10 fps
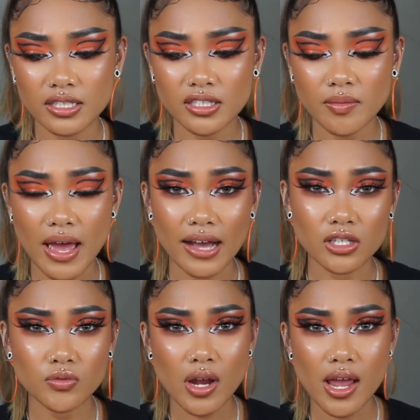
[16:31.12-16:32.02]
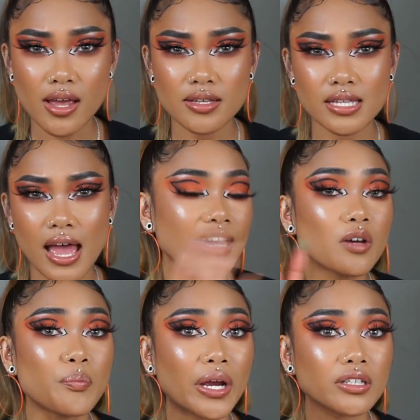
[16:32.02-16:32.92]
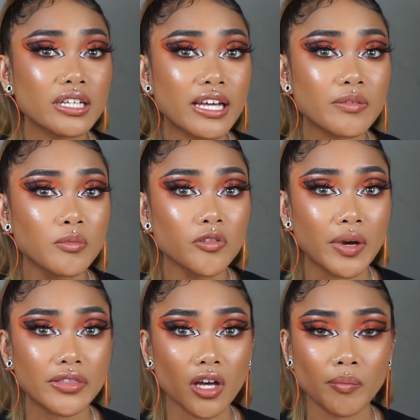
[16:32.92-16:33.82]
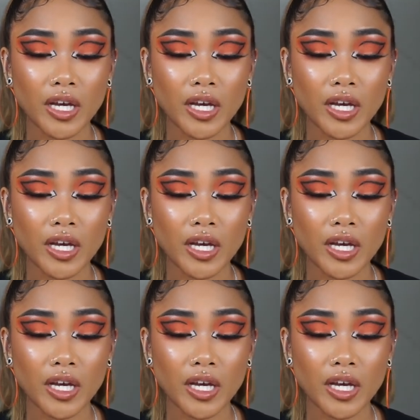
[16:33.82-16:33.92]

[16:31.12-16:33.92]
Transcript: did some x-rays. I could barely like move my thumb.